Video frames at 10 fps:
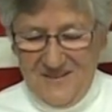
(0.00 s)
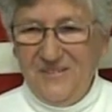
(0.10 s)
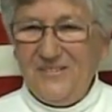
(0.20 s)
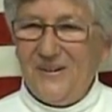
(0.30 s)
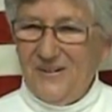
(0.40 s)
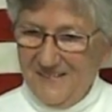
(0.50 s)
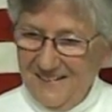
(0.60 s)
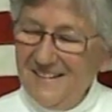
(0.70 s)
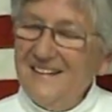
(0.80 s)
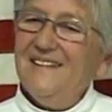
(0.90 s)
And so
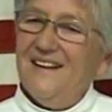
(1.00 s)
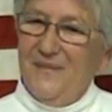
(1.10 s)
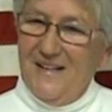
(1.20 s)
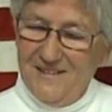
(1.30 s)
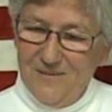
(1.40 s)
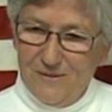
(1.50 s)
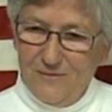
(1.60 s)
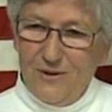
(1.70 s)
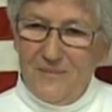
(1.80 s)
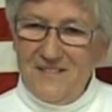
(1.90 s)
they made the
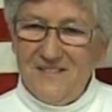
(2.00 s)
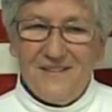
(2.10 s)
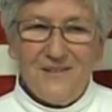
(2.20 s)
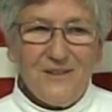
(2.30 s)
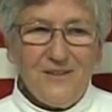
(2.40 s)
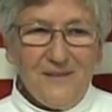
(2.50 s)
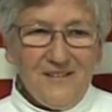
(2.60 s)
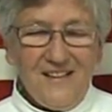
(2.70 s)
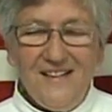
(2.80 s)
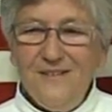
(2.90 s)
performance on
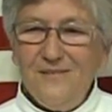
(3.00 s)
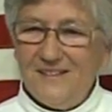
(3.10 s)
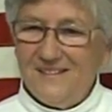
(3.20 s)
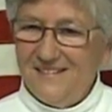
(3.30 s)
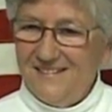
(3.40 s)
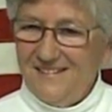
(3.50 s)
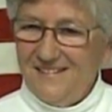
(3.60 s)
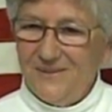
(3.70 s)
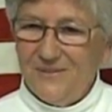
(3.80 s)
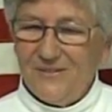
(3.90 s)
Christmas Eve and
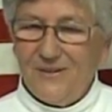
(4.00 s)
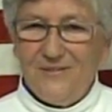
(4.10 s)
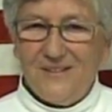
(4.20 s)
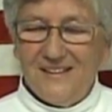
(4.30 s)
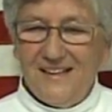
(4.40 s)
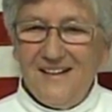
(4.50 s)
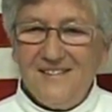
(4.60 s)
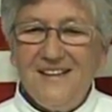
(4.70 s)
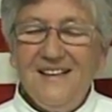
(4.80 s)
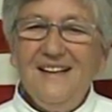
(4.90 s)
uh, it was all very
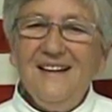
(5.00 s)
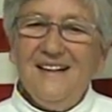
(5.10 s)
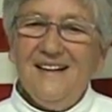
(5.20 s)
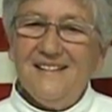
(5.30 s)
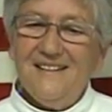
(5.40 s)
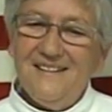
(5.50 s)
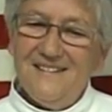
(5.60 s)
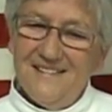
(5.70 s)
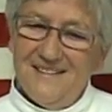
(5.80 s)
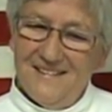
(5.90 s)
nice. And
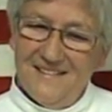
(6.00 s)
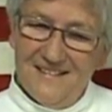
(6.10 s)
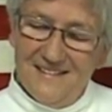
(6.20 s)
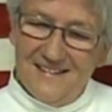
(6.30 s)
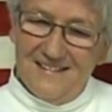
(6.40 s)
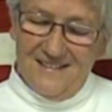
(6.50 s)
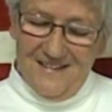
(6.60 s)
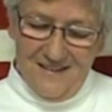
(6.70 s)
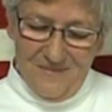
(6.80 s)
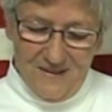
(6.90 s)
then the, the,
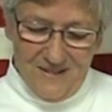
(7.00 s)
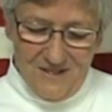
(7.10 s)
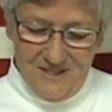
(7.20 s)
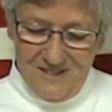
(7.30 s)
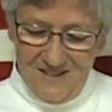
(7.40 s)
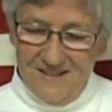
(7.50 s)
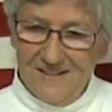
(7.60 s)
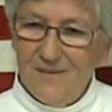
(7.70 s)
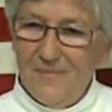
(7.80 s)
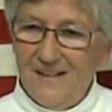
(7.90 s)
the British
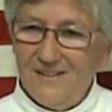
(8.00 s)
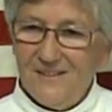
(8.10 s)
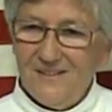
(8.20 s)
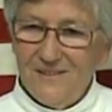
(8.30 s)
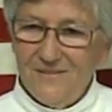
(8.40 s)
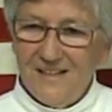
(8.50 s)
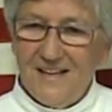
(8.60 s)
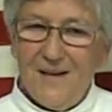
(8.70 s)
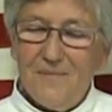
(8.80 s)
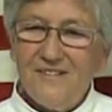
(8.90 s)
uh, commander of the
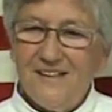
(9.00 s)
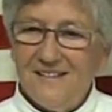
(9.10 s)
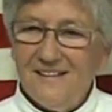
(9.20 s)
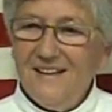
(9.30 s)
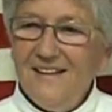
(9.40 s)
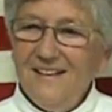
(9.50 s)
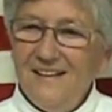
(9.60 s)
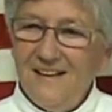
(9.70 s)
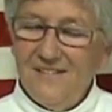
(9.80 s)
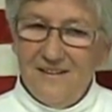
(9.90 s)
camp said,
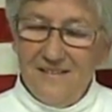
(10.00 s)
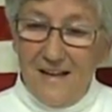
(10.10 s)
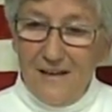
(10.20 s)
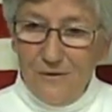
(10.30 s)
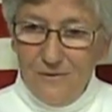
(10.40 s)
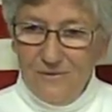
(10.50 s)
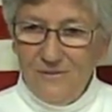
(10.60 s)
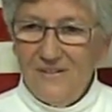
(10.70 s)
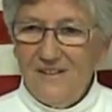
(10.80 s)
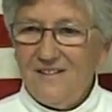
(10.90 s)
as a thank you
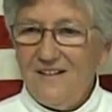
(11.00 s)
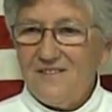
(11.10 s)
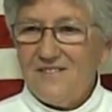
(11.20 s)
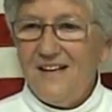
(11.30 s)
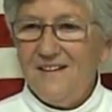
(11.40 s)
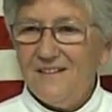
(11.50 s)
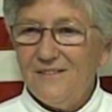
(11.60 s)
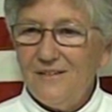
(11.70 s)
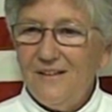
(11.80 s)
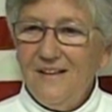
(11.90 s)
to these
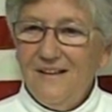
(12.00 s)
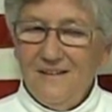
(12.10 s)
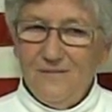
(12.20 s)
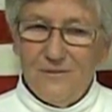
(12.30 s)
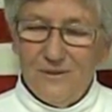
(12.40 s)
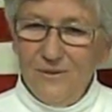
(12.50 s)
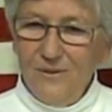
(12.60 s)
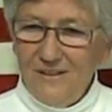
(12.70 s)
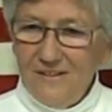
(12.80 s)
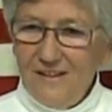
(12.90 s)
entertainers, for New
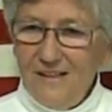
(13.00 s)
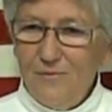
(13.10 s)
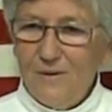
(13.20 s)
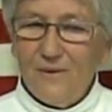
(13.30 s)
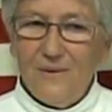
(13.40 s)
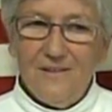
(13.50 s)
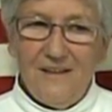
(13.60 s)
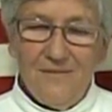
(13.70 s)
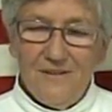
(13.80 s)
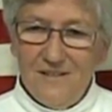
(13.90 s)
Year's Eve, we're going
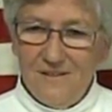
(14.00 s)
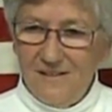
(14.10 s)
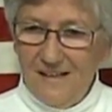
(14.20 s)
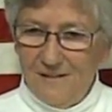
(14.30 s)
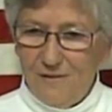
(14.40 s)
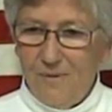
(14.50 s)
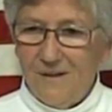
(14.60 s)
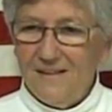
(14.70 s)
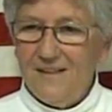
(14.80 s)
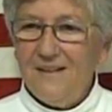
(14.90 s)
to have a dinner dance
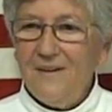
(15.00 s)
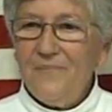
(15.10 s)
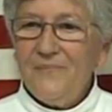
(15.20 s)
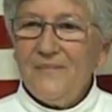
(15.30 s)
party,